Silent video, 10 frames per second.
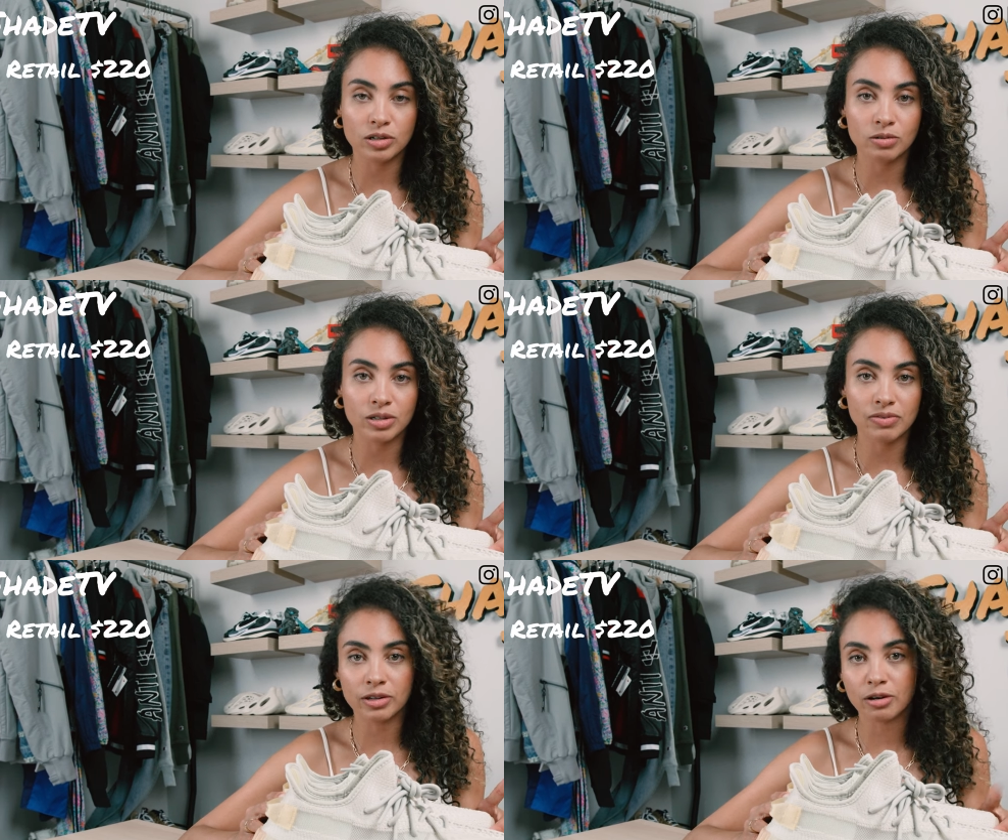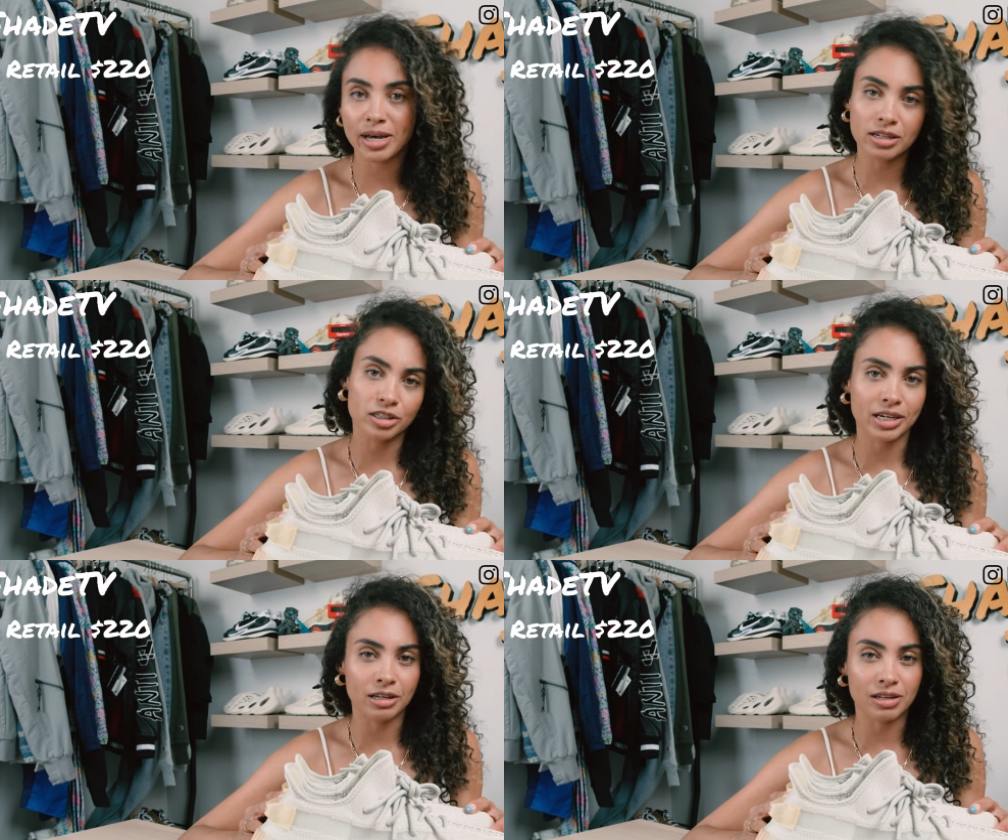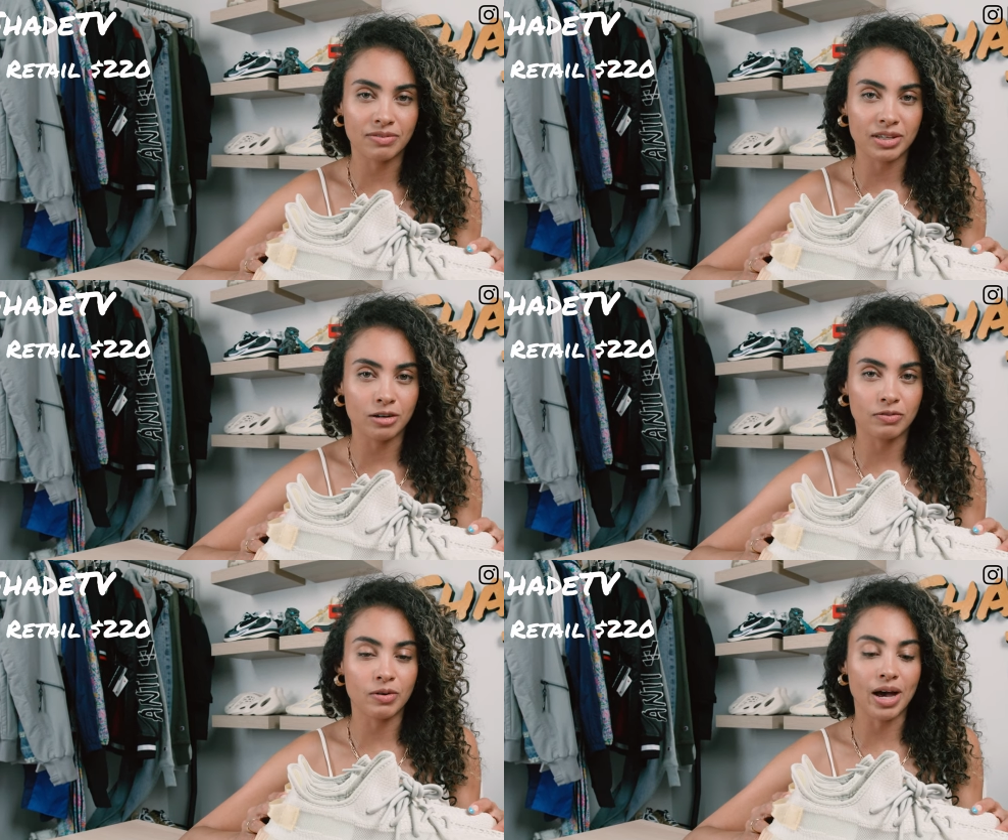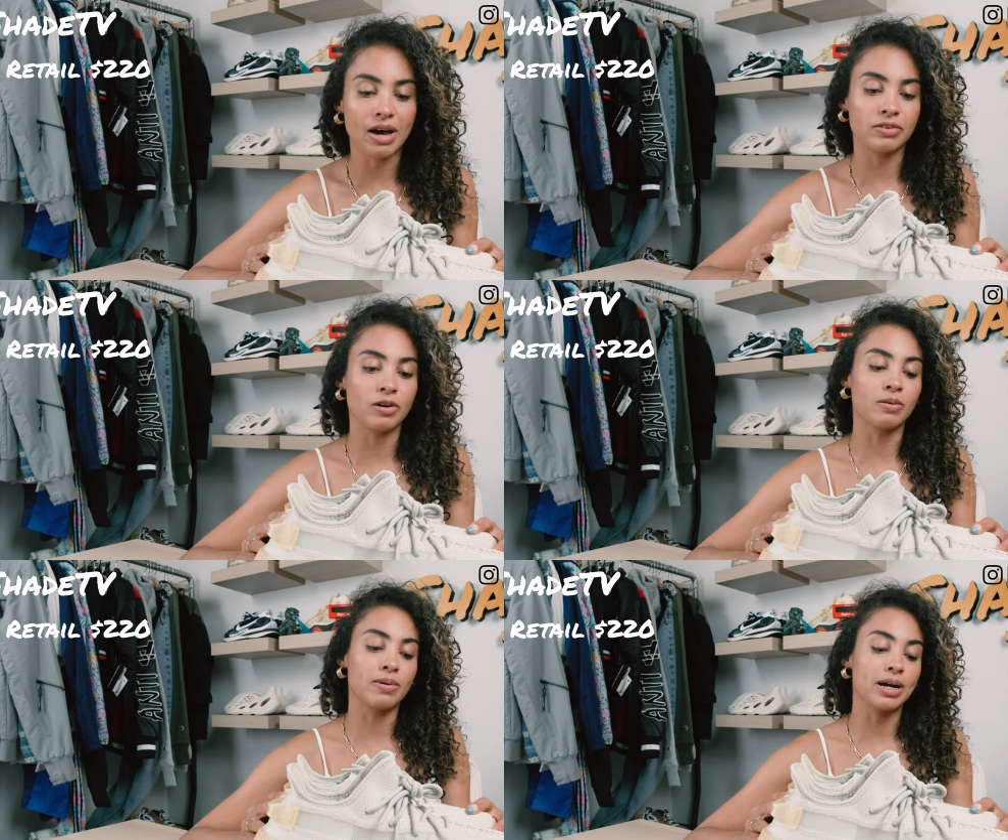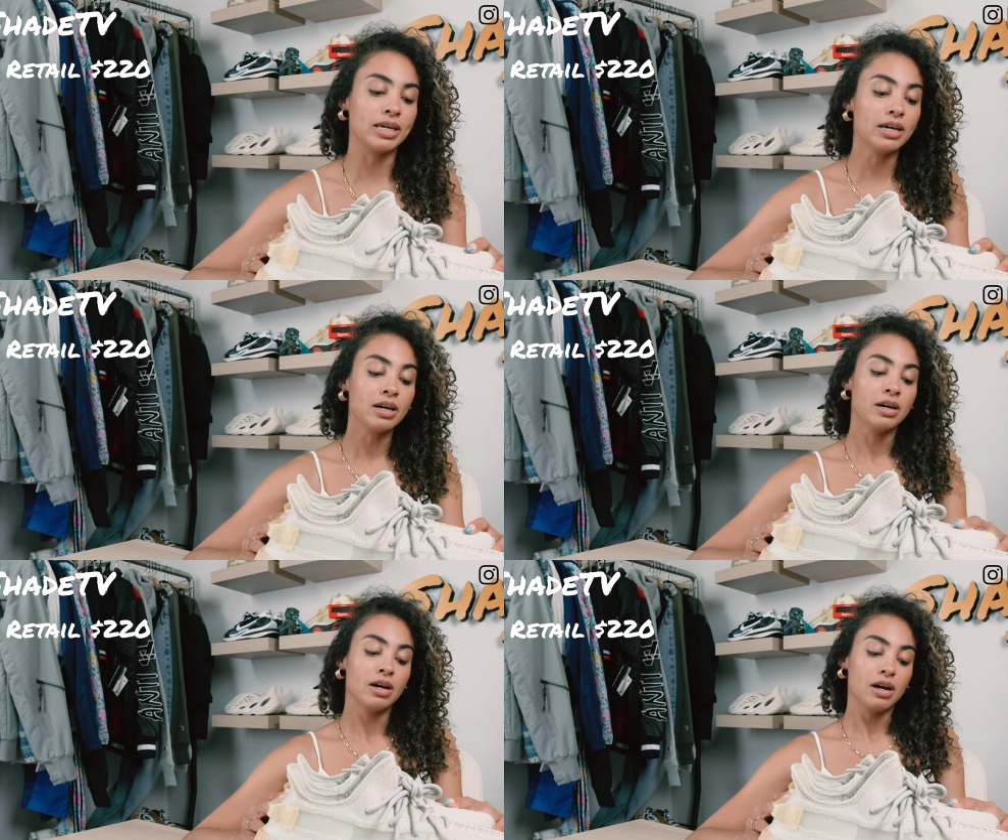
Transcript: So definitely go back, check out that video if you haven't already.